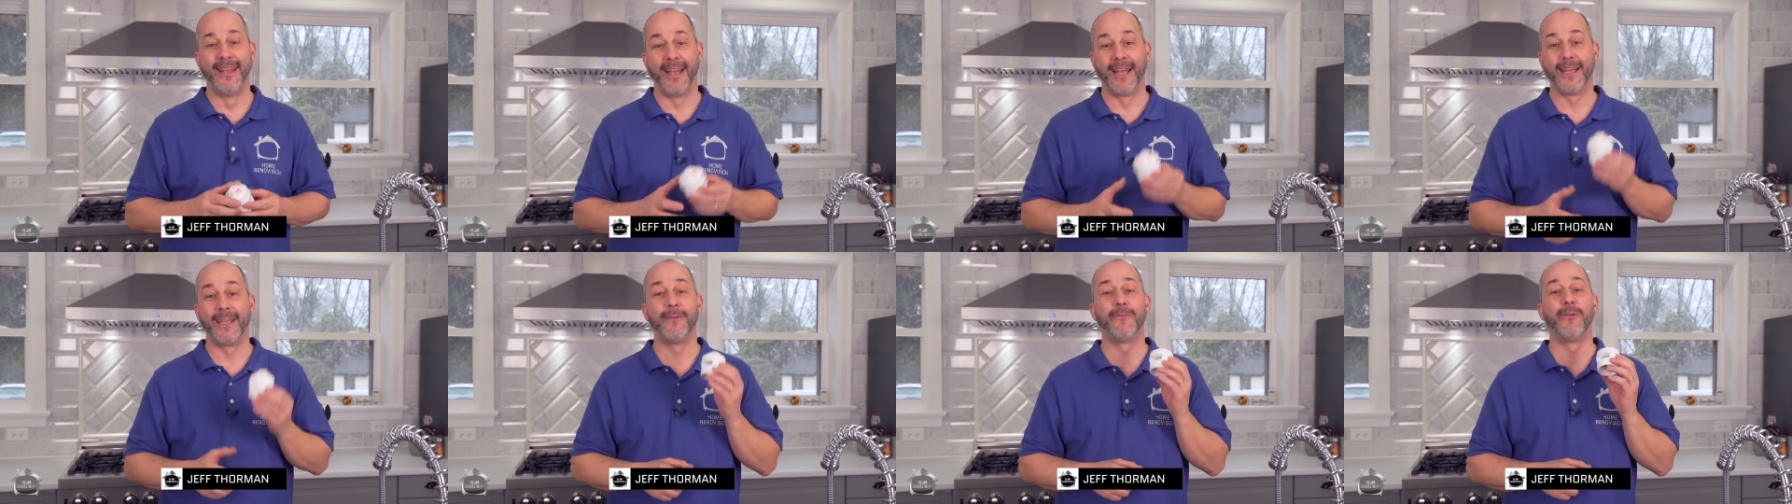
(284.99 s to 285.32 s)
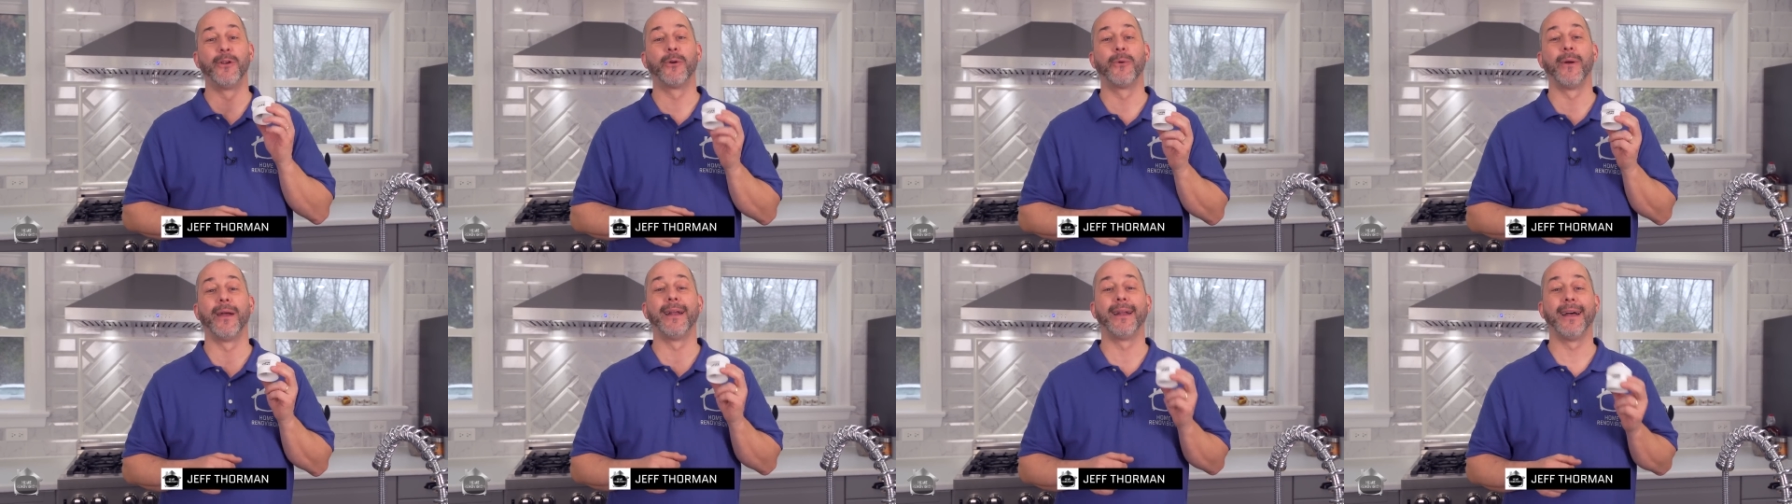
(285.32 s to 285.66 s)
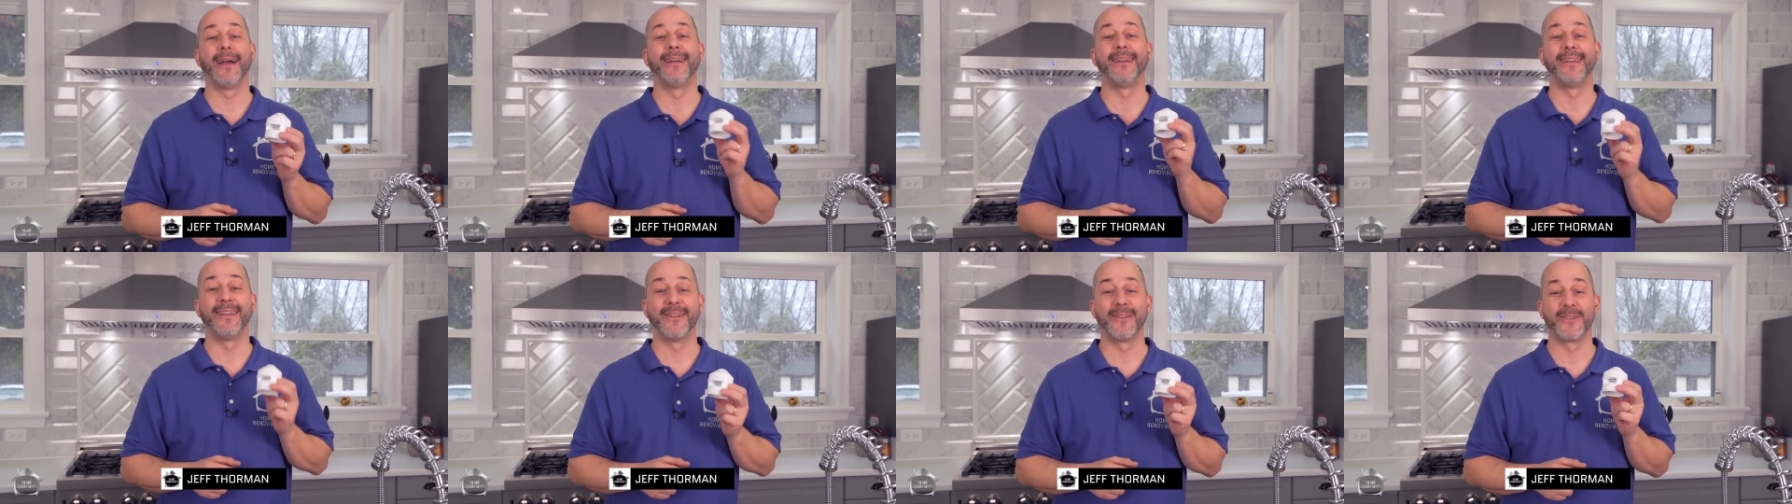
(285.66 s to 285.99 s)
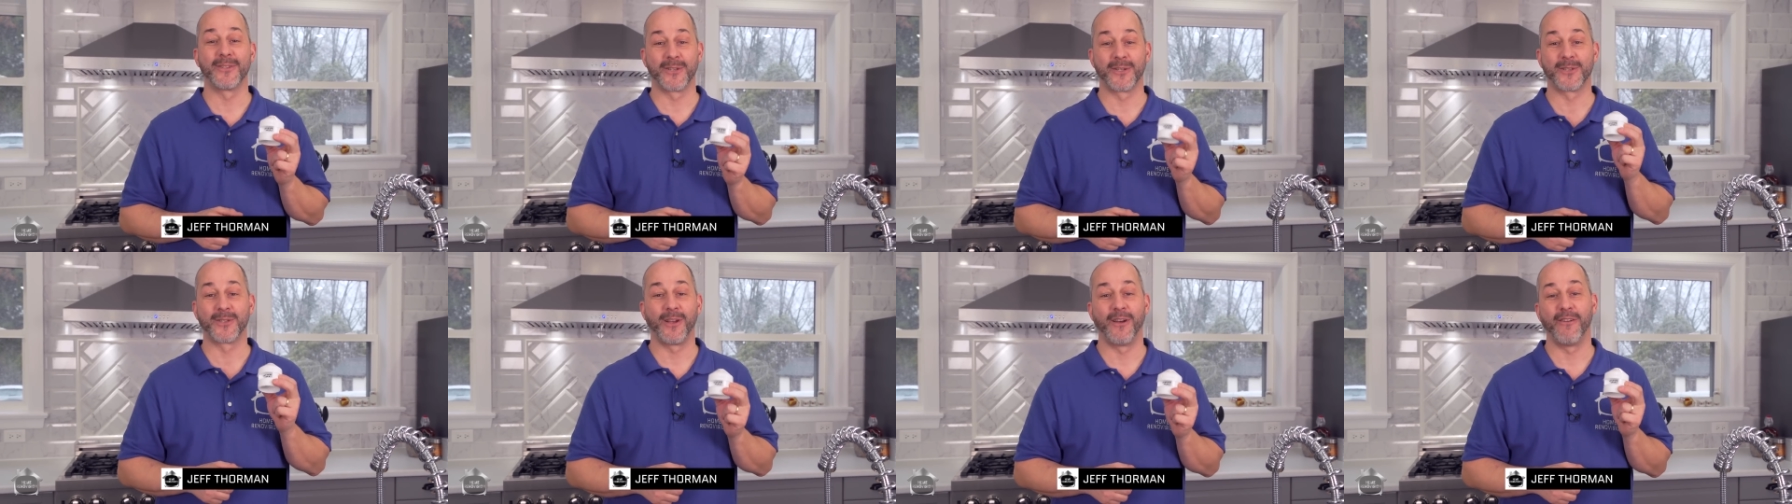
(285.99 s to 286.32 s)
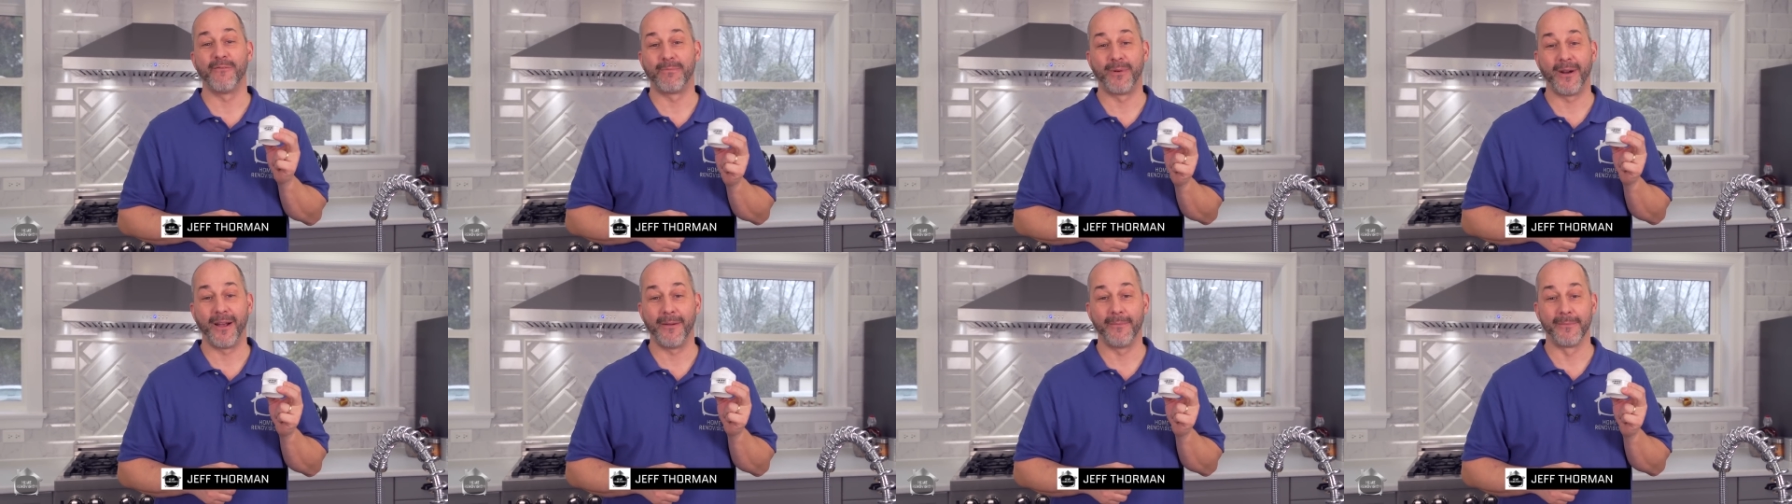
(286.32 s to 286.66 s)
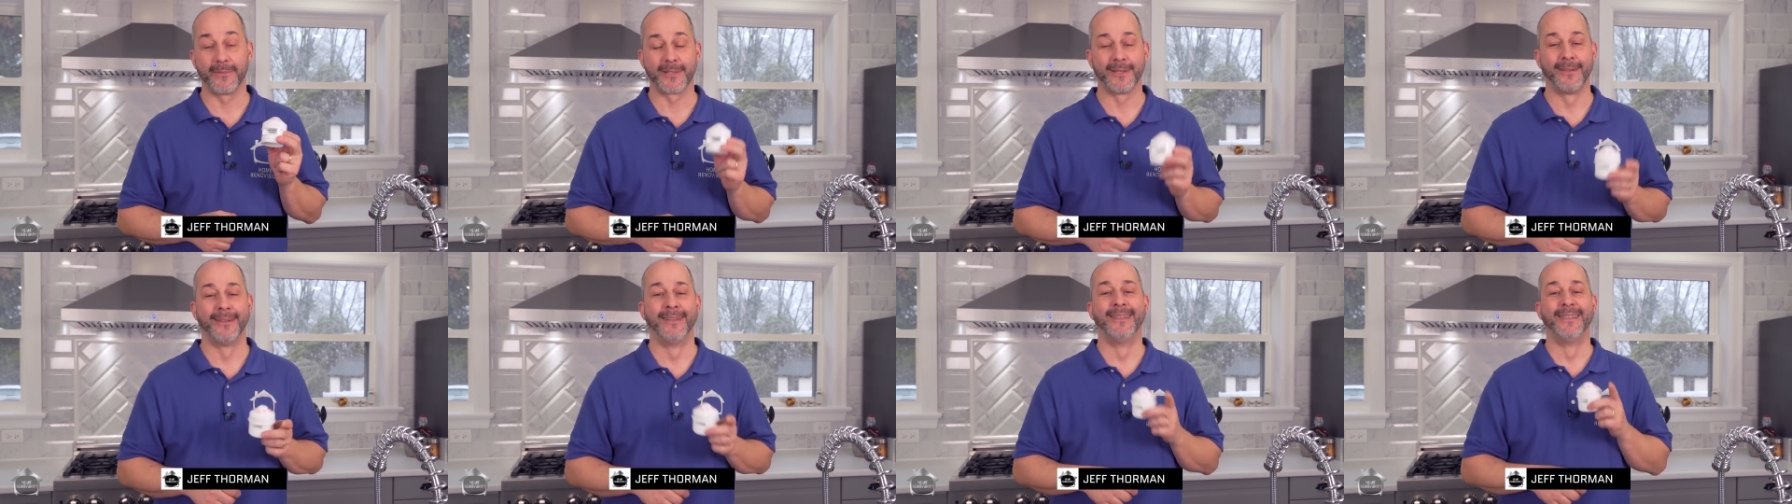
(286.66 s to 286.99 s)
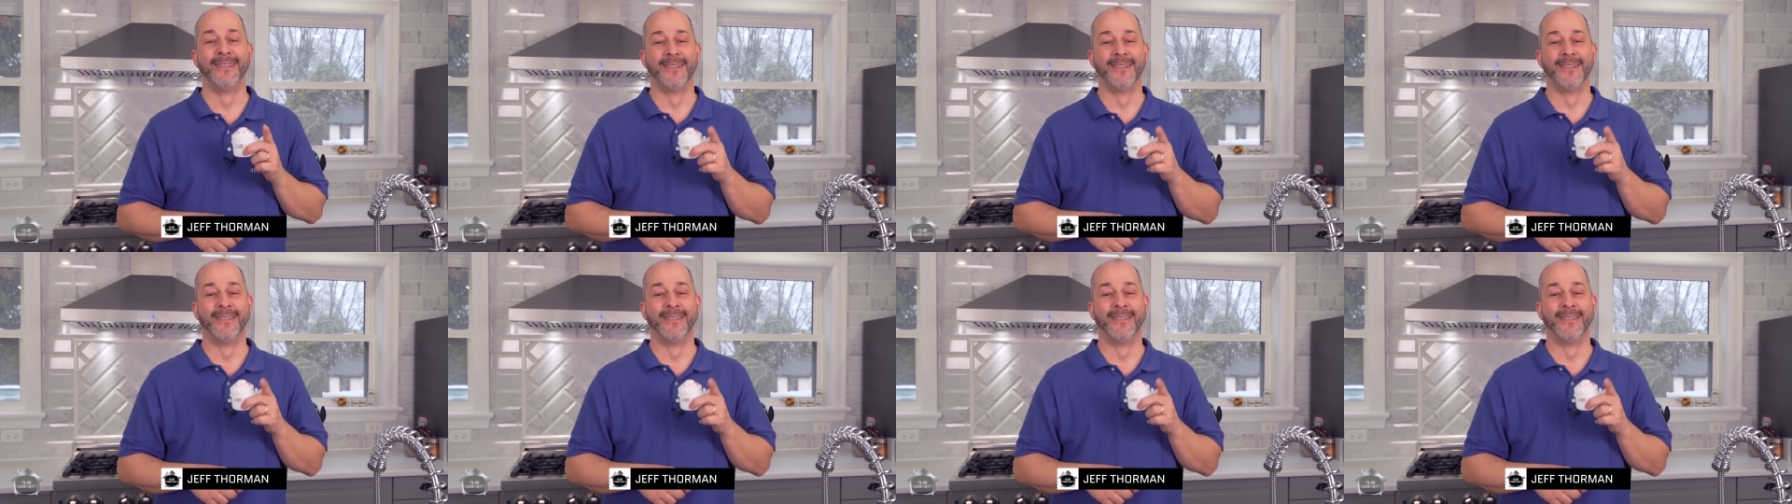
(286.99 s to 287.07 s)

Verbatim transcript: and give you great ideas to solve problems.